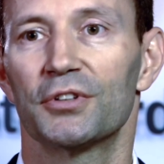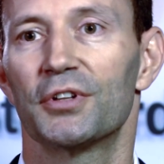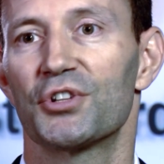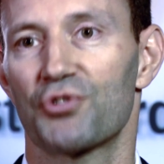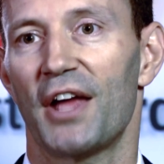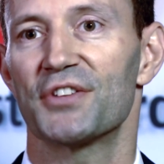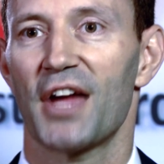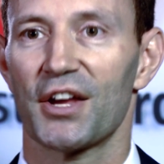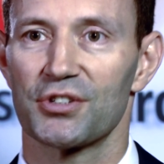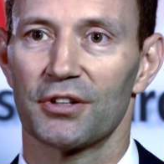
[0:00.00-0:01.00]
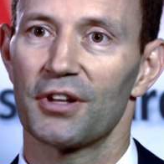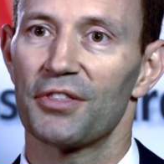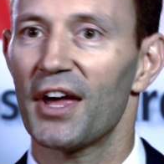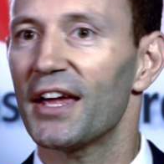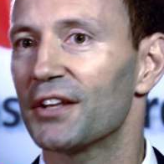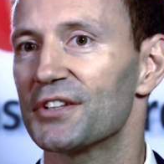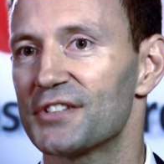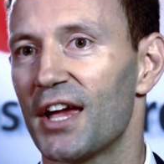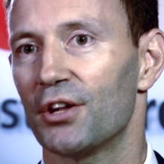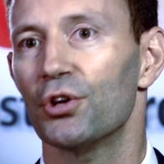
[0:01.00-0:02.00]
to the transaction, that they
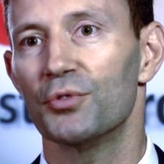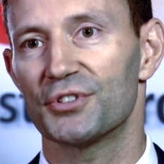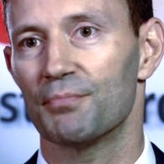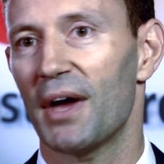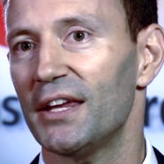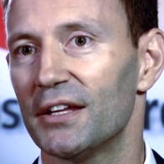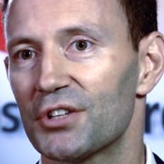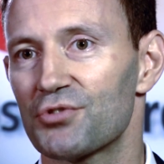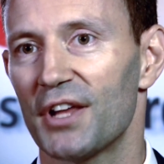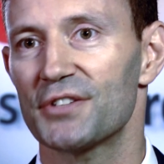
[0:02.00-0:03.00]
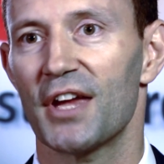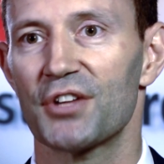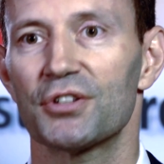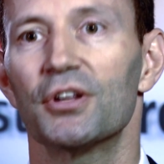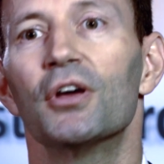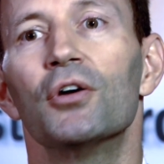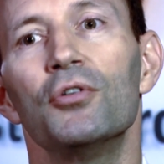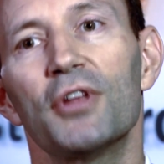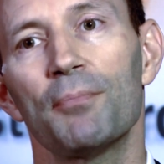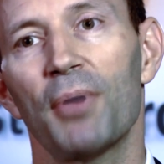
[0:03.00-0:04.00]
understand who is making the transaction,
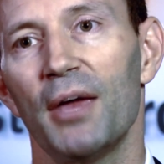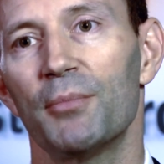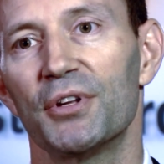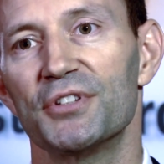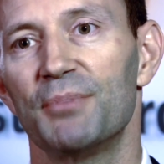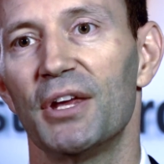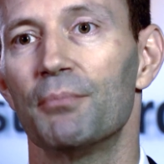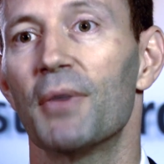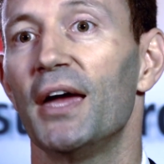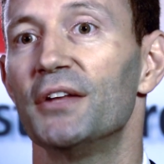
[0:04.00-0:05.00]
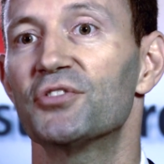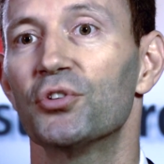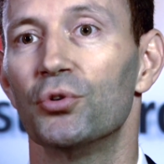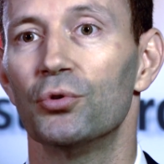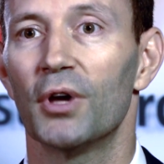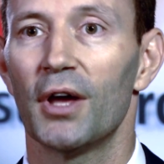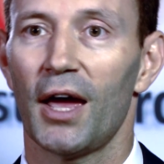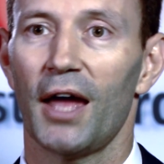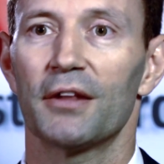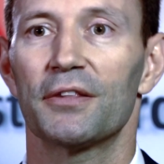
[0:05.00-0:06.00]
who that payment is being made to,
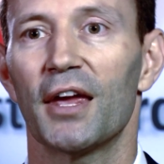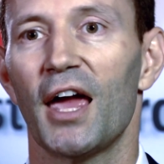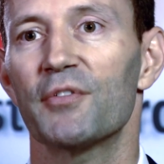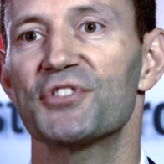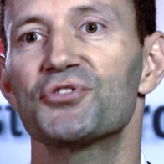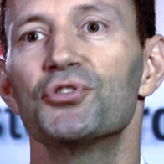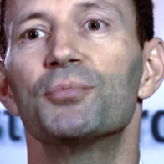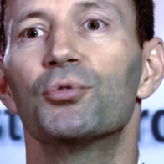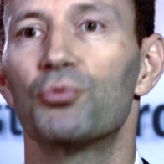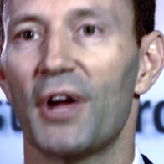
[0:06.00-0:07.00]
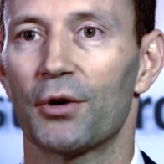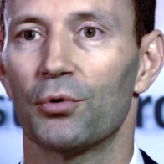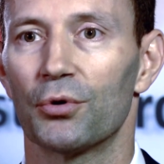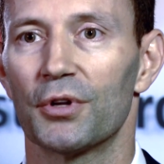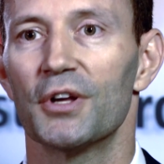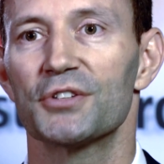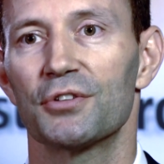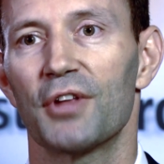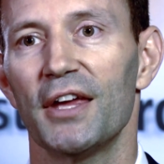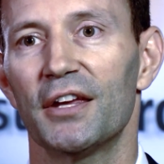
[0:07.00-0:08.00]
and that they have a suitable record
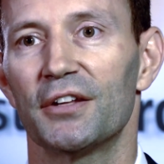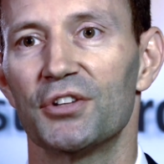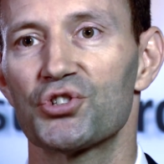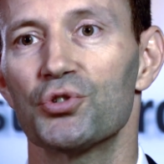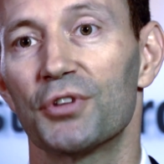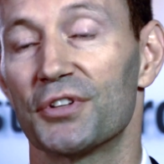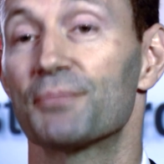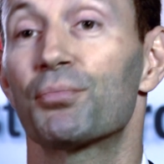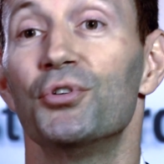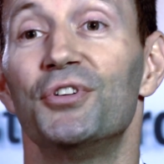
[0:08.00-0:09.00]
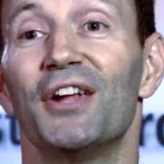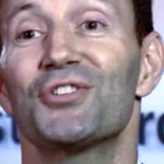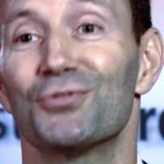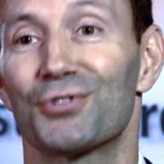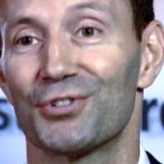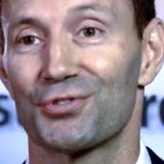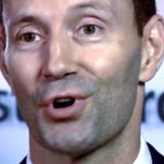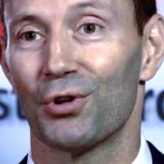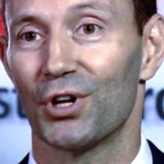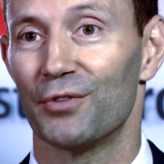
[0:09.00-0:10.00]
so they can ensure that there's prudential
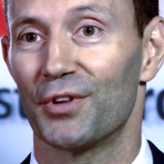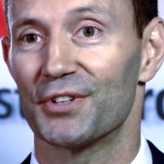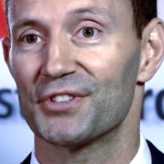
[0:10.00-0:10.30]
control over the